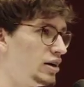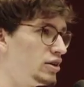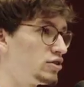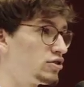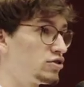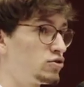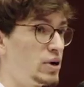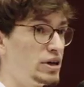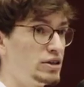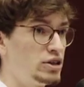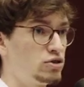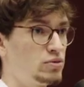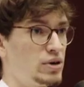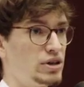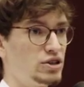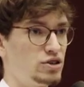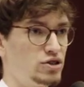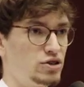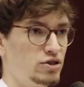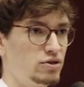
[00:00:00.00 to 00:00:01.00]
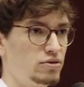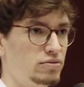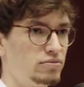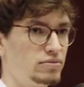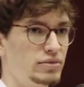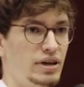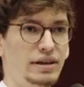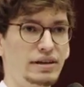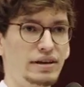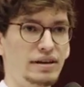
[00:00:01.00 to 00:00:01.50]
it's 2022
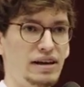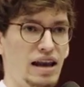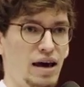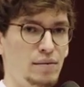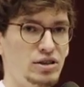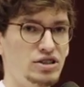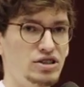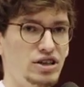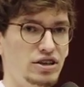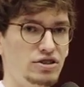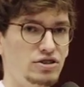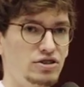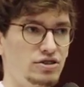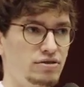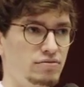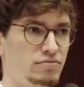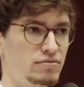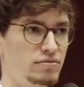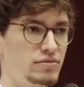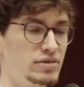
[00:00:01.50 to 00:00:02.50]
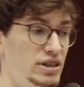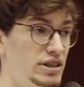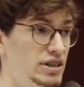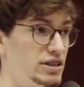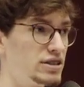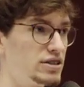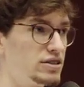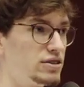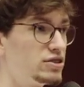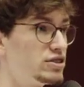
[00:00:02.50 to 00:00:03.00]
and climate change
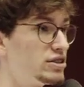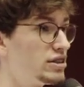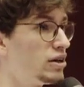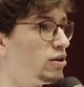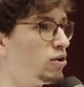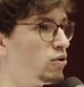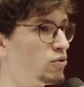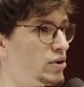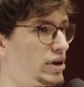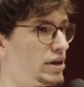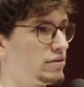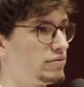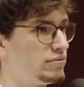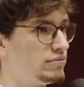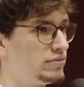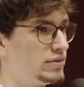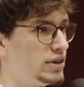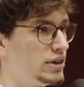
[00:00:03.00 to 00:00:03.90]
is still real.